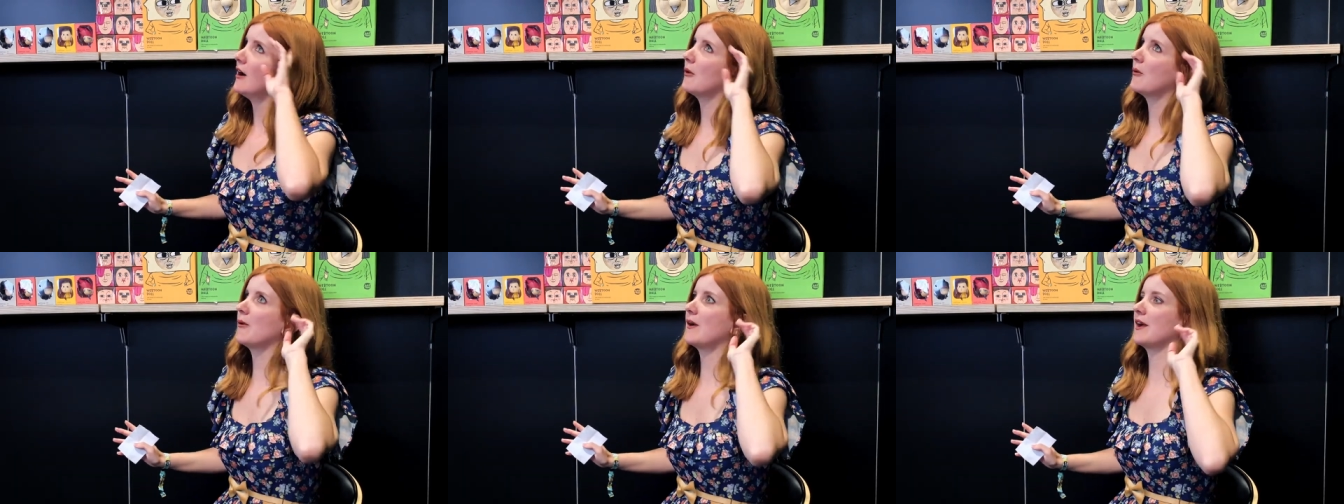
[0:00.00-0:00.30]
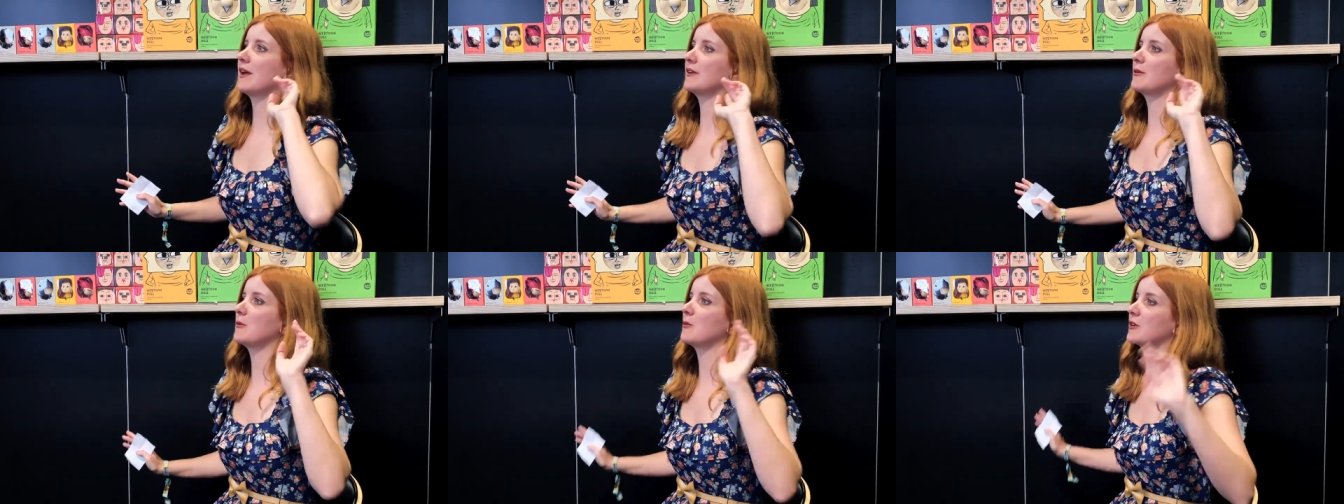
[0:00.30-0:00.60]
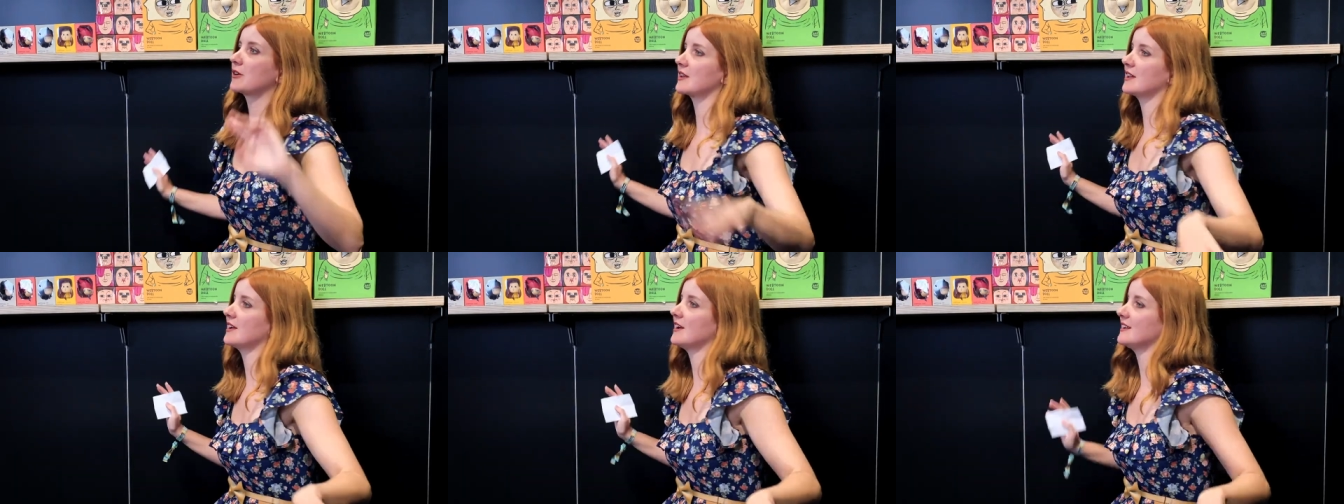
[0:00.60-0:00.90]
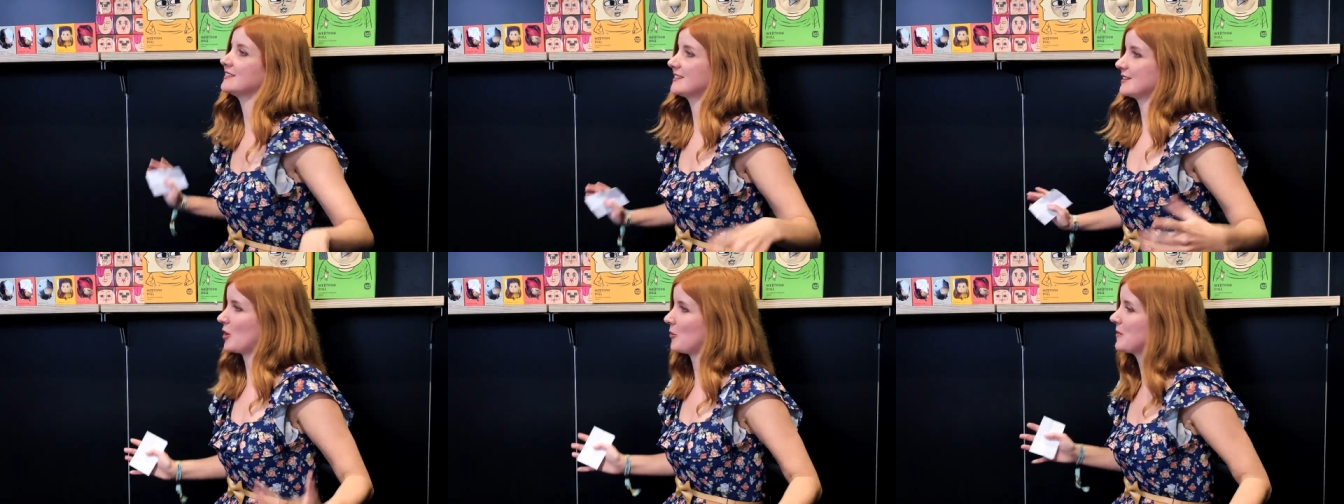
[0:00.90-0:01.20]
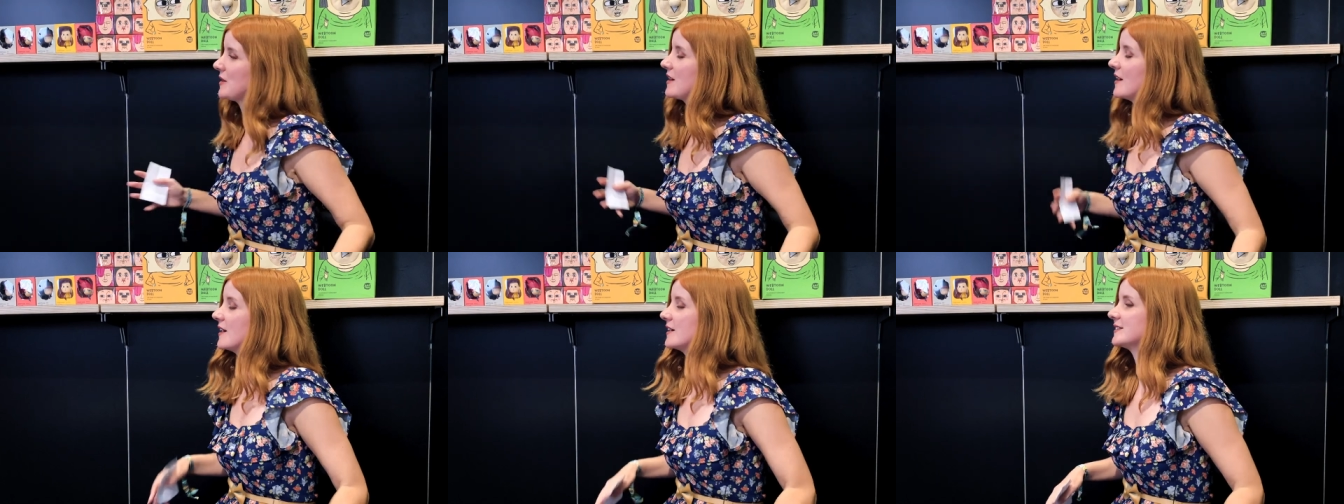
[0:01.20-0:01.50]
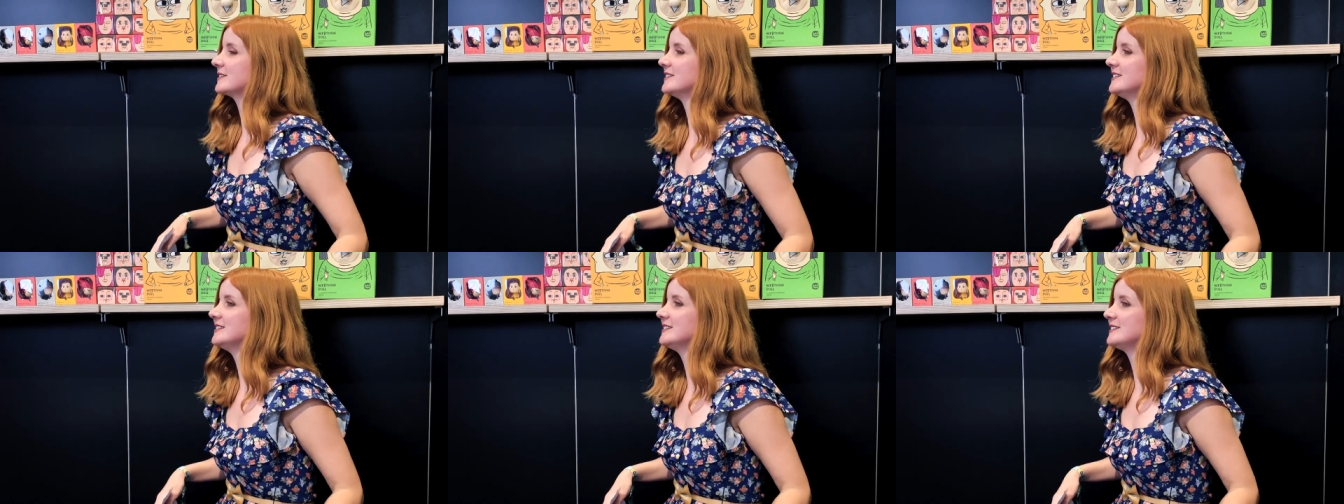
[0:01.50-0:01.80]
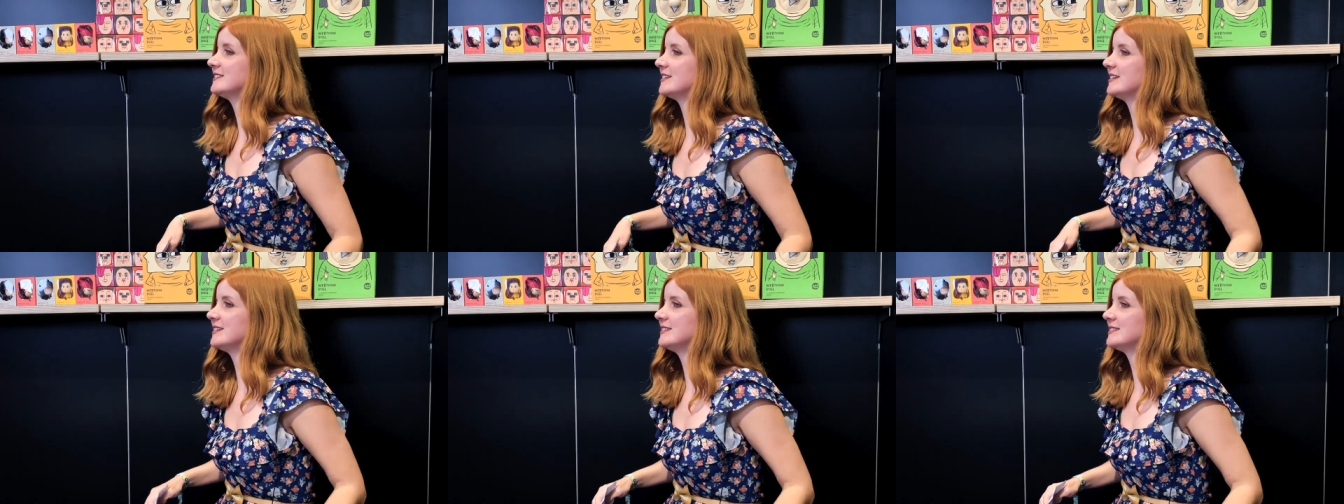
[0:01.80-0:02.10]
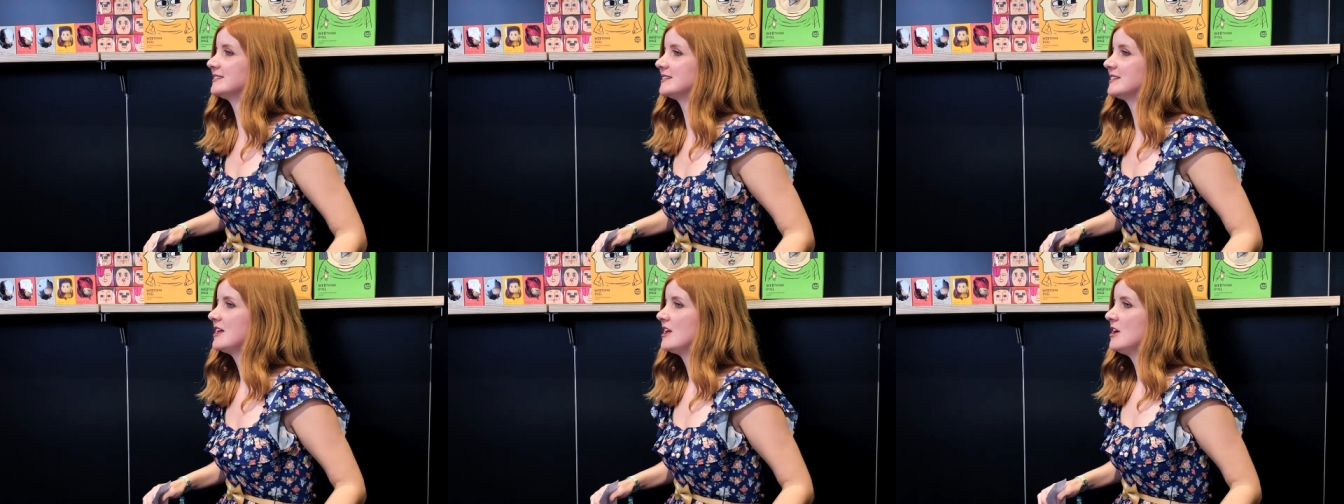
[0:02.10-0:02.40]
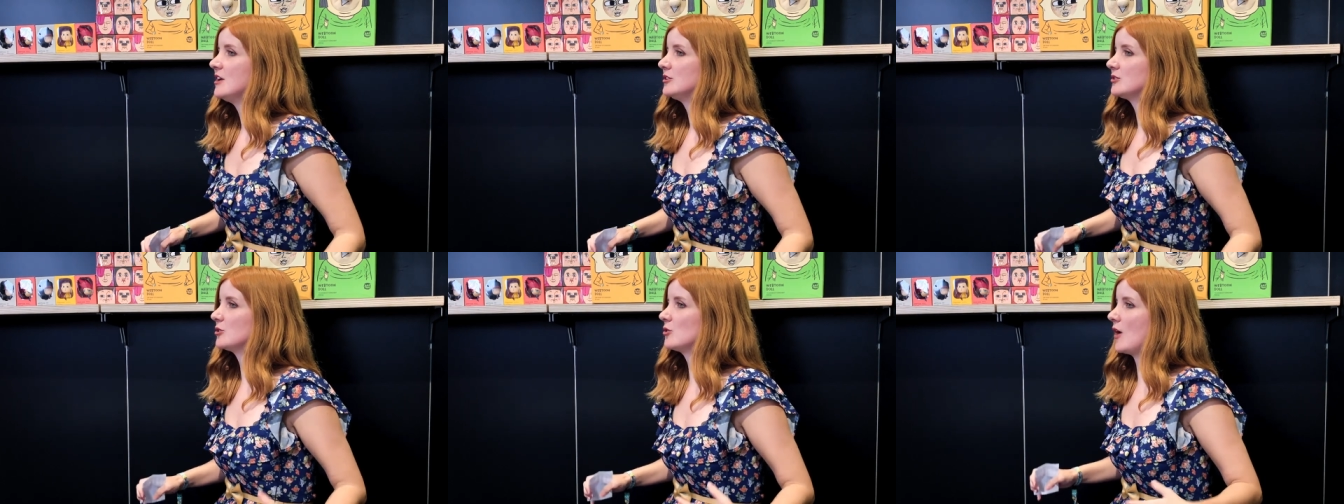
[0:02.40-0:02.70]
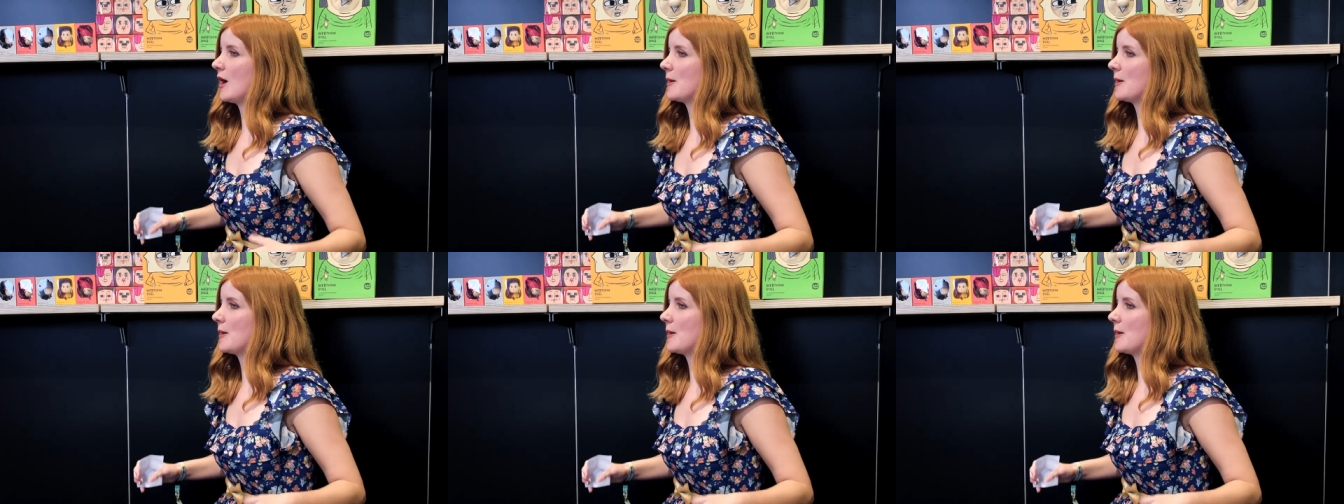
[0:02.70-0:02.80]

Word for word: when working as a comic artist is to